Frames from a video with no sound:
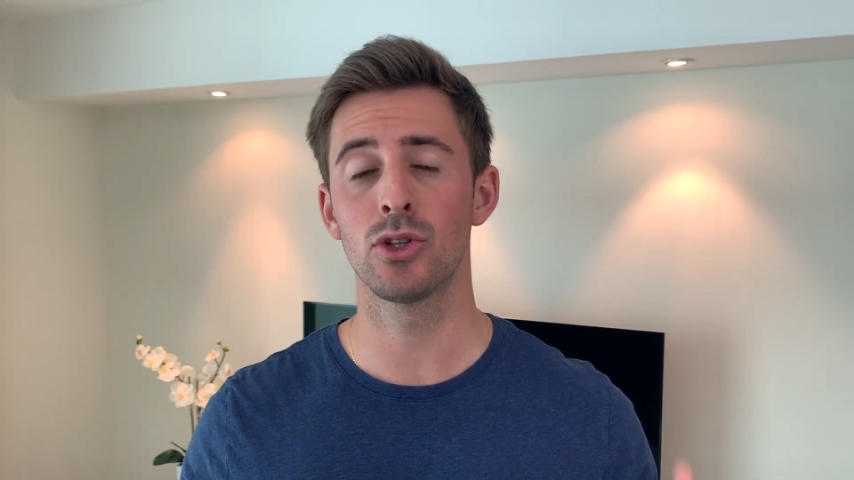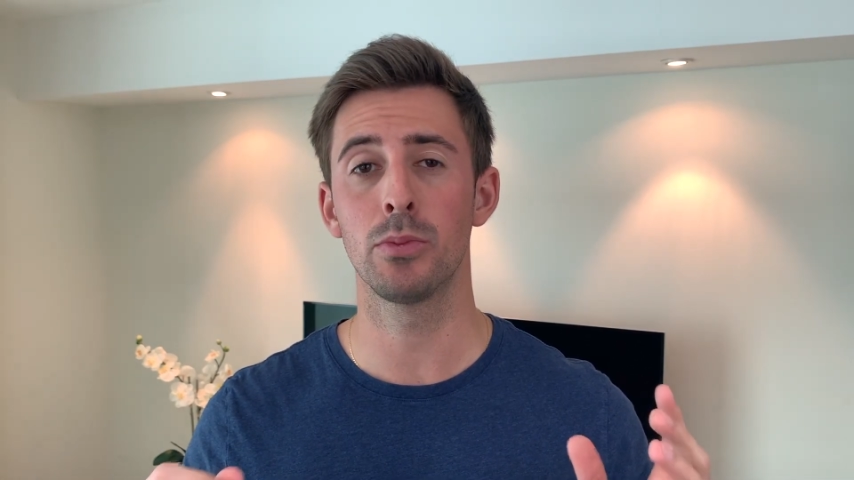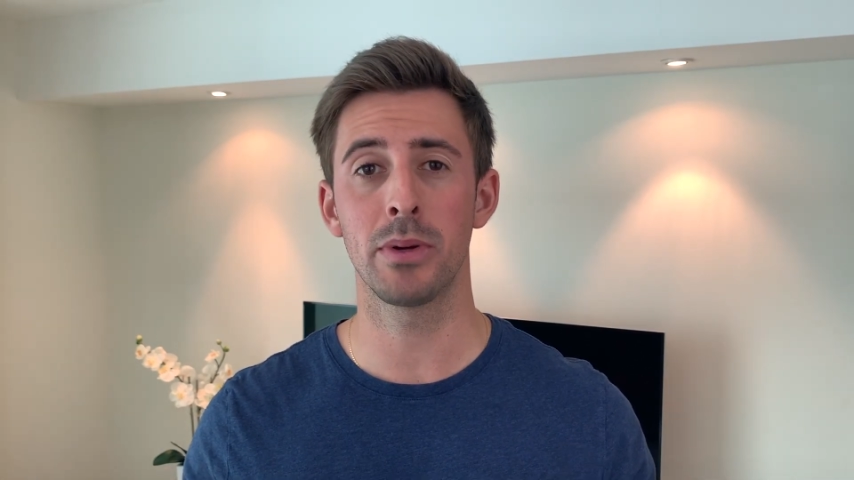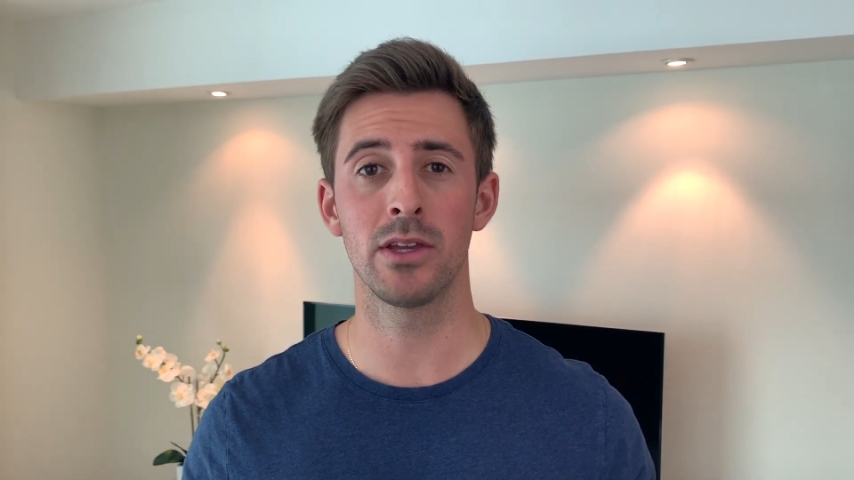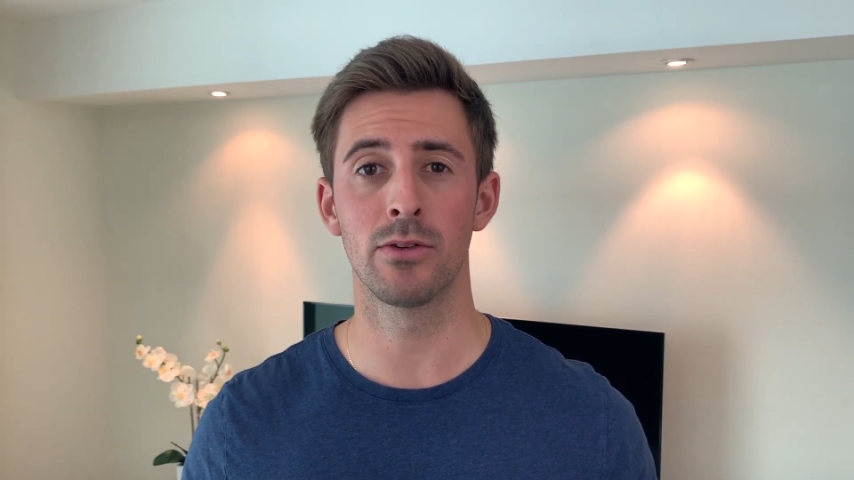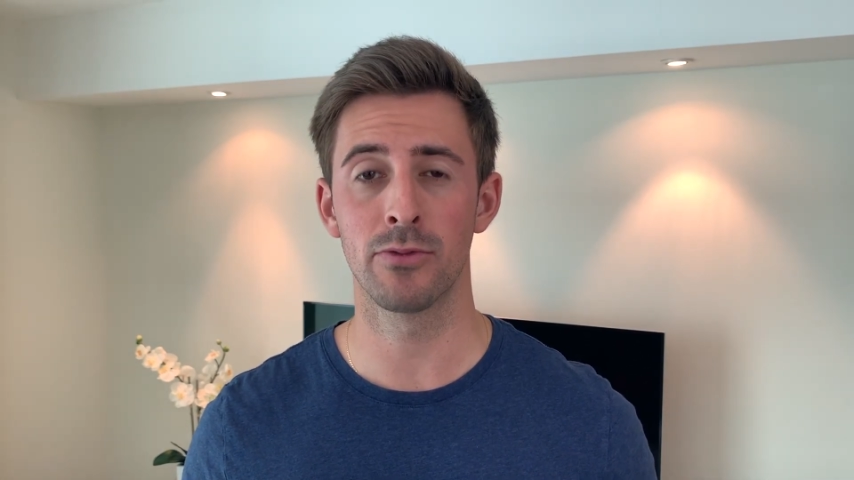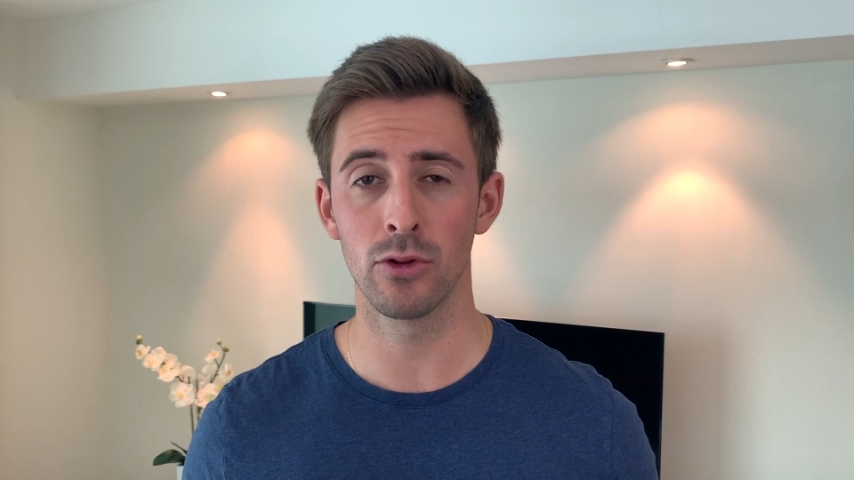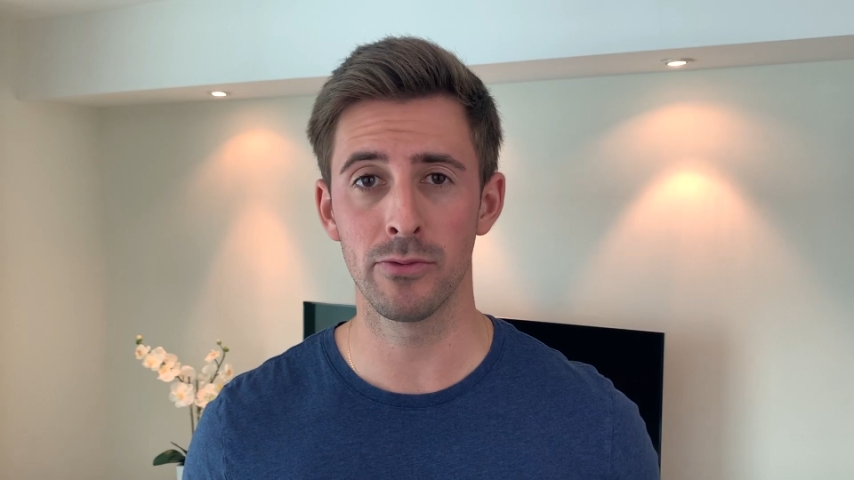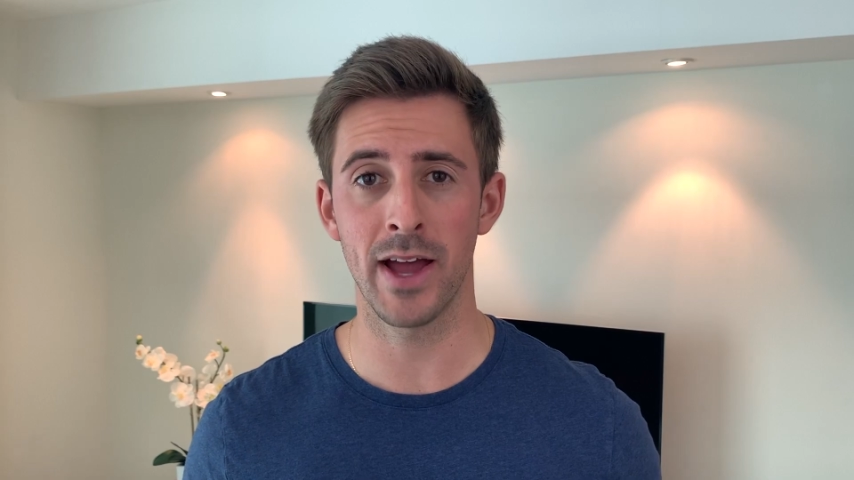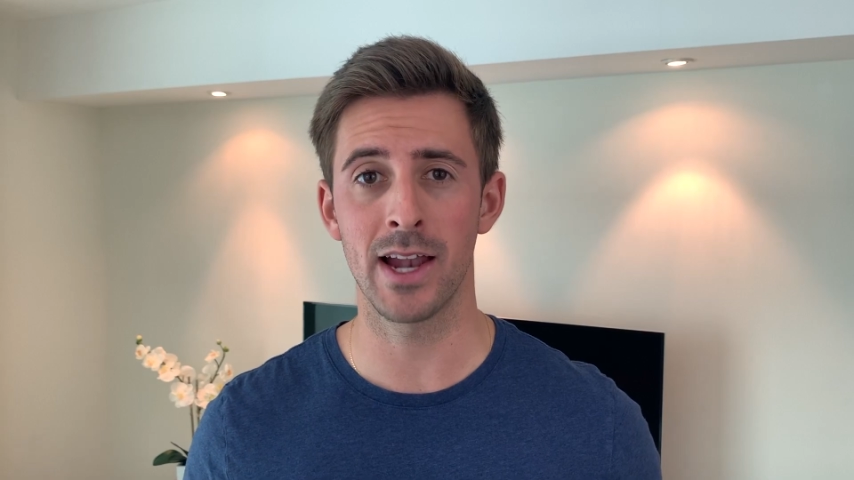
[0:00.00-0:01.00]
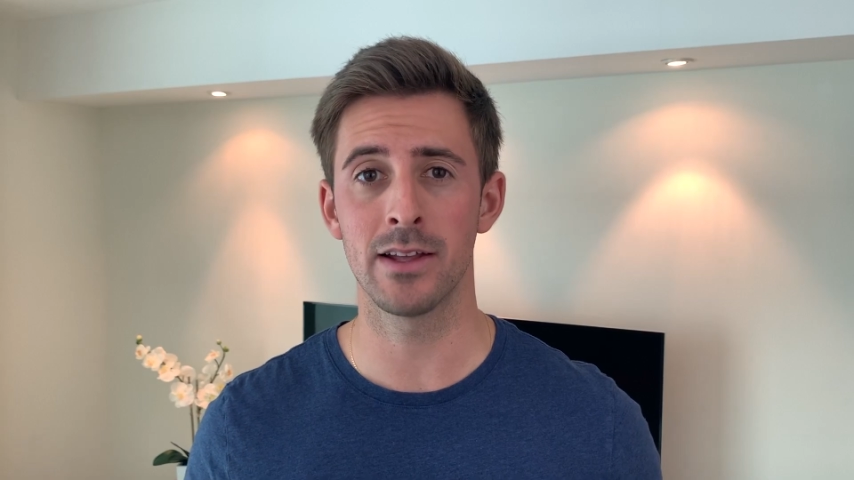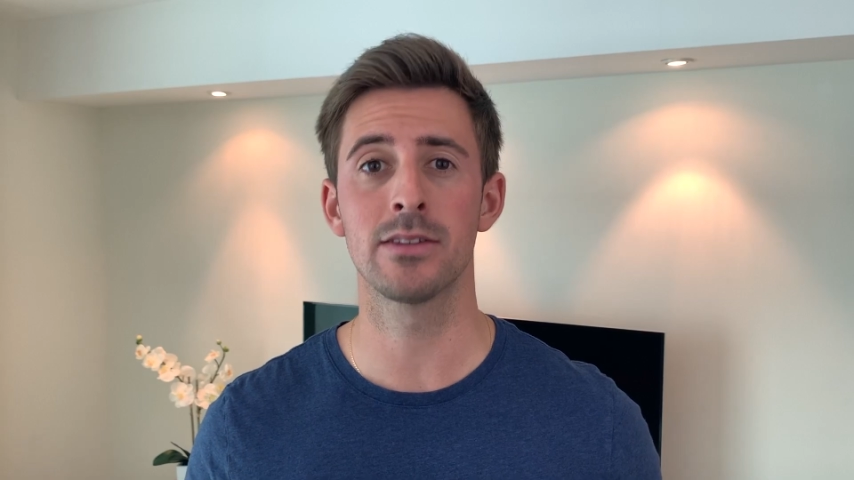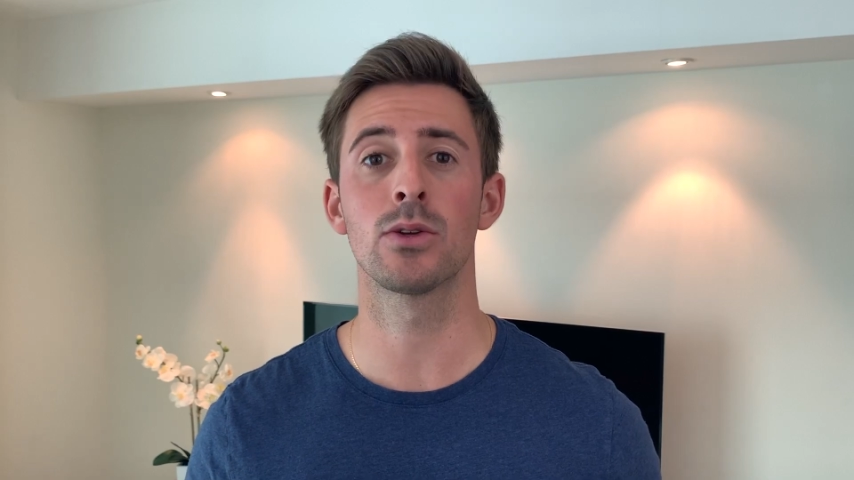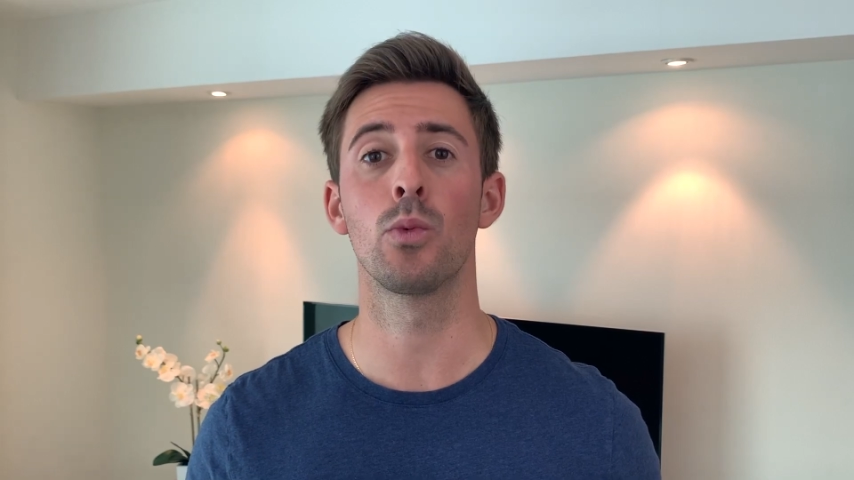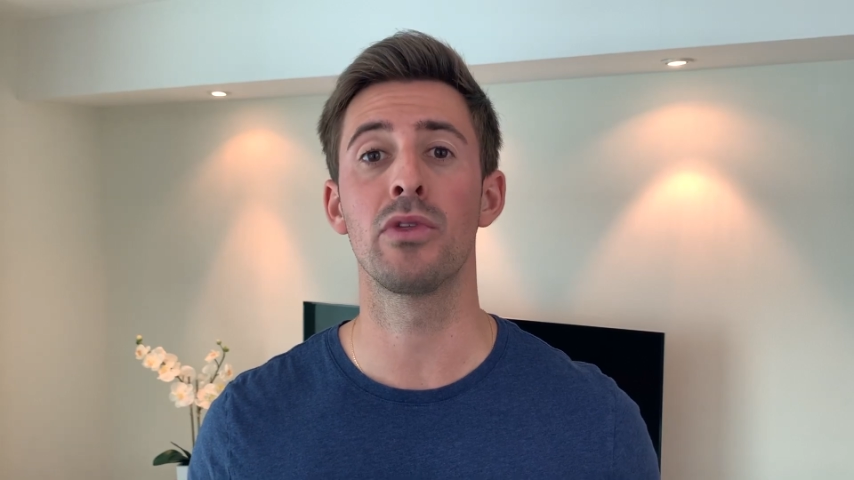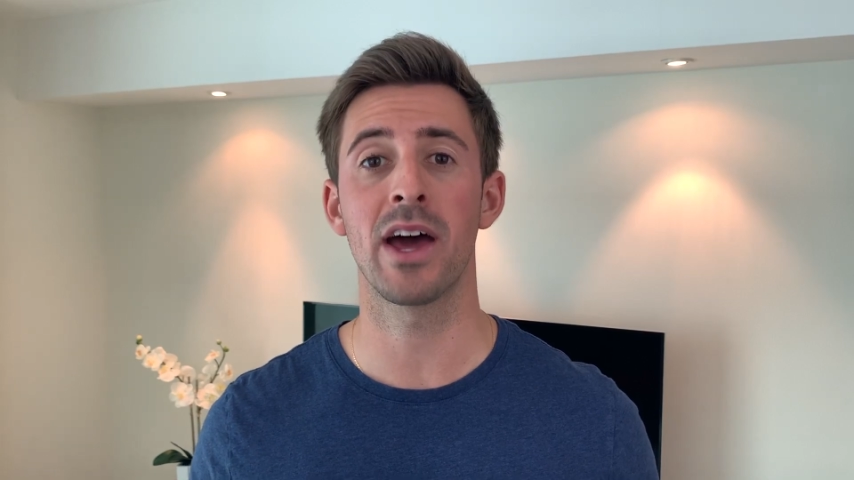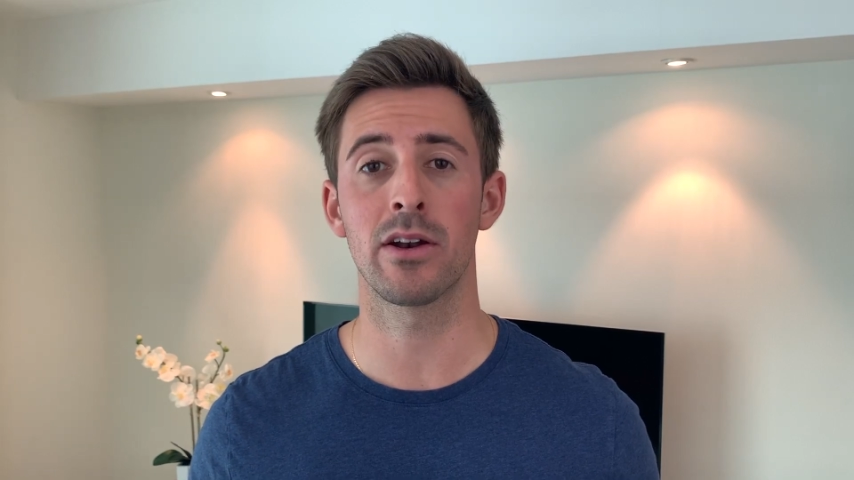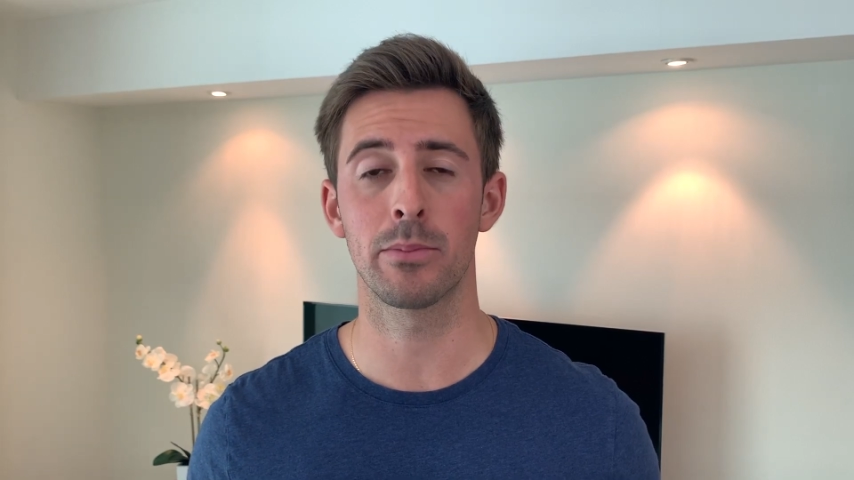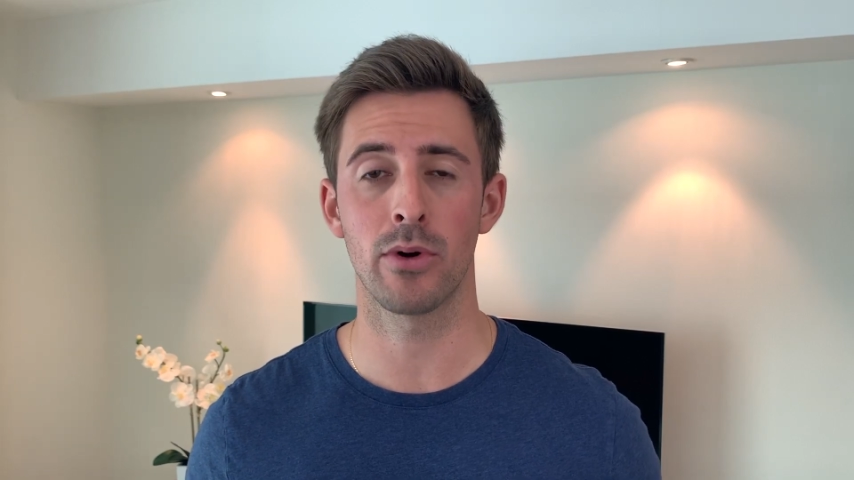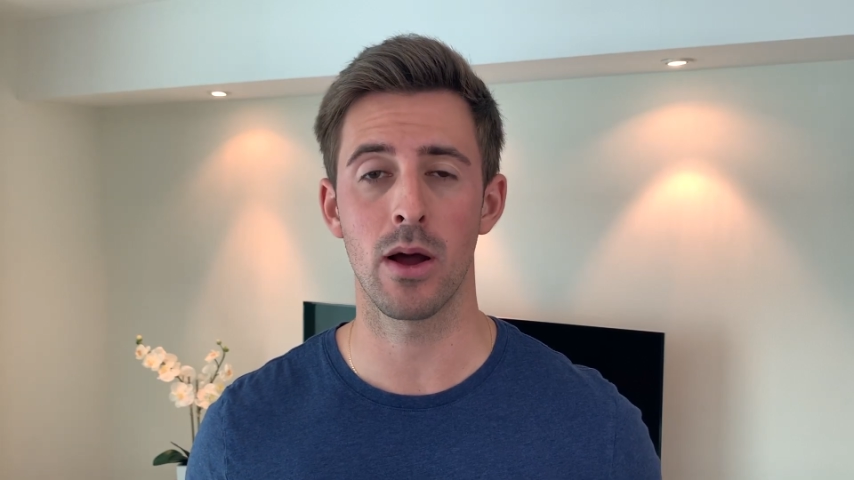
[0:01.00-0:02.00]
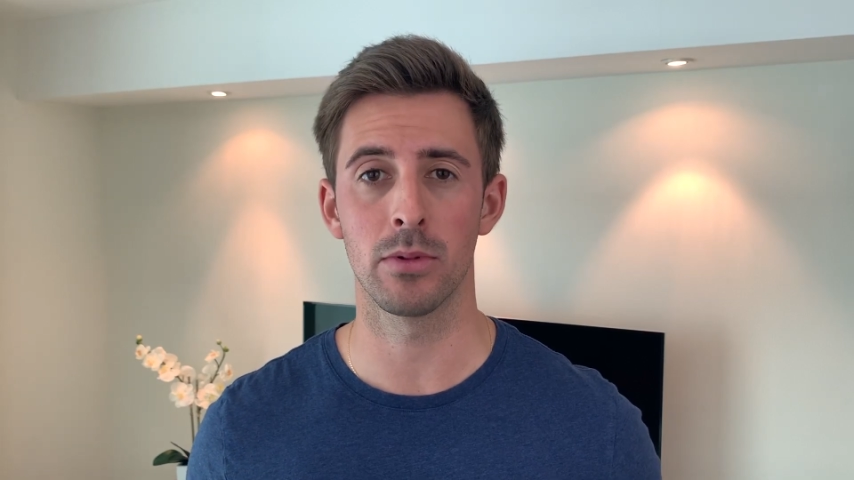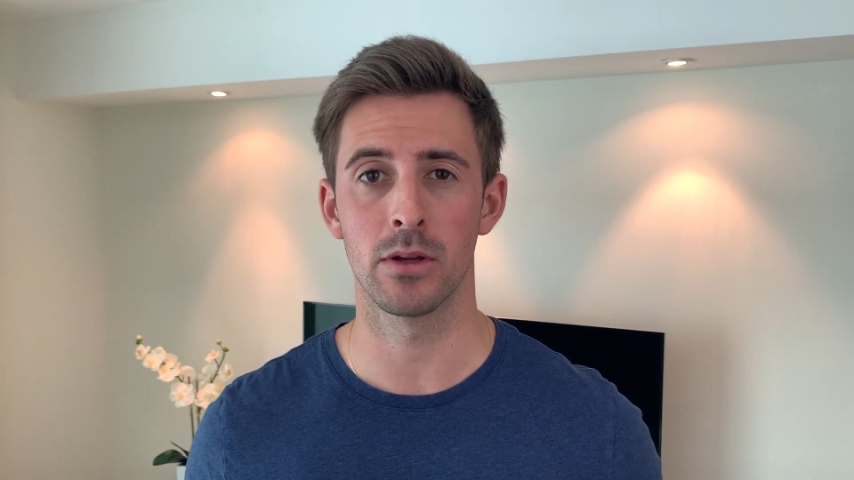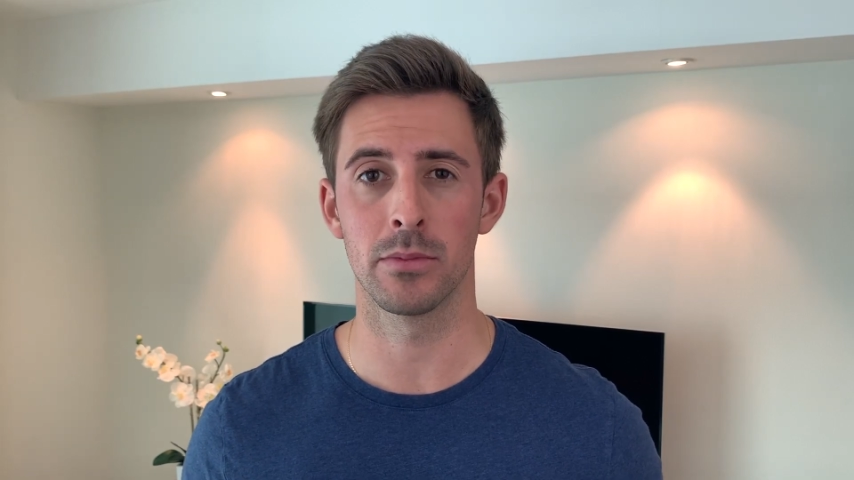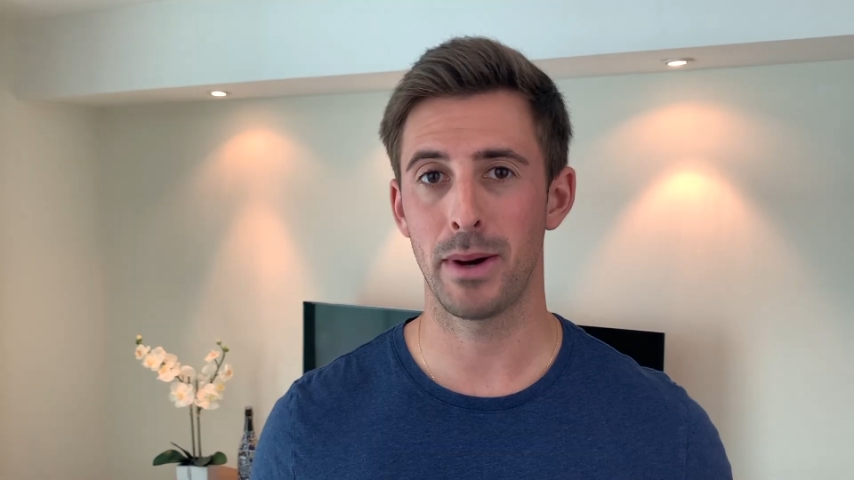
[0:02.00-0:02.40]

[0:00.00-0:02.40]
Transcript: to pay your full balance without a problem.